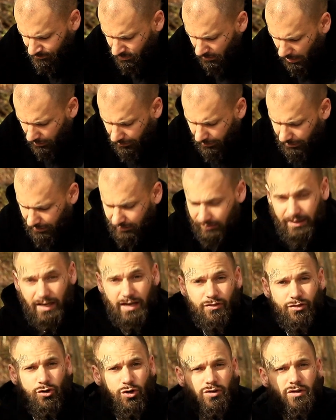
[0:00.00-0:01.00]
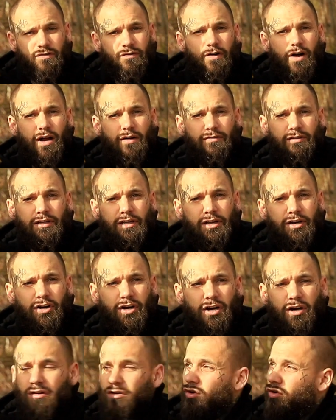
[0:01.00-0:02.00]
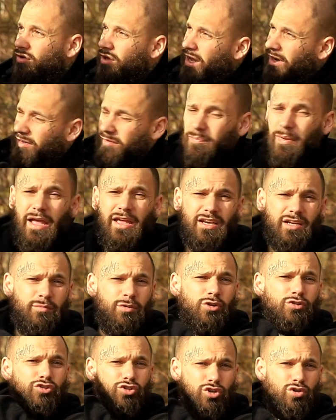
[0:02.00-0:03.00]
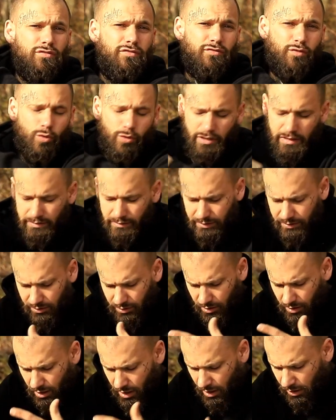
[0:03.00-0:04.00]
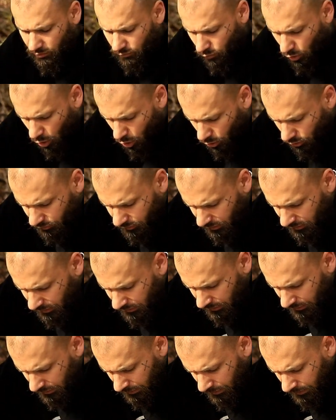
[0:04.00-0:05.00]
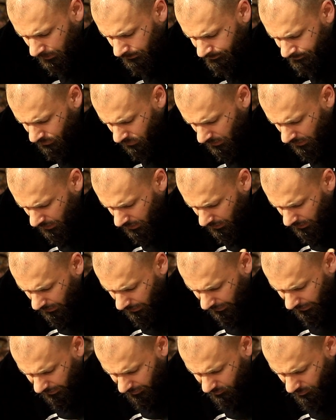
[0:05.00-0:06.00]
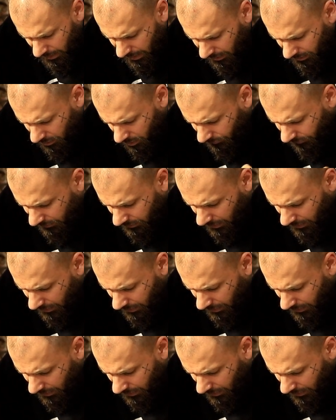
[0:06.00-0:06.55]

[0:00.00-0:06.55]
And like I said, 35 liter expandable, 240 liter unrolled. It is made of a